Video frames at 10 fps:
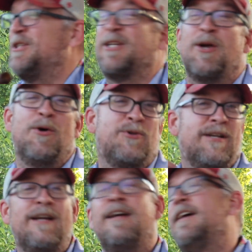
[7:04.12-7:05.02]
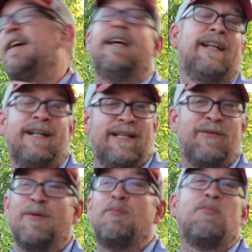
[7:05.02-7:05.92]
it goes in a
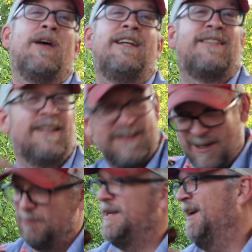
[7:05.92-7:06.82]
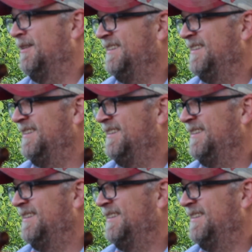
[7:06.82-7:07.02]
different place than it comes out.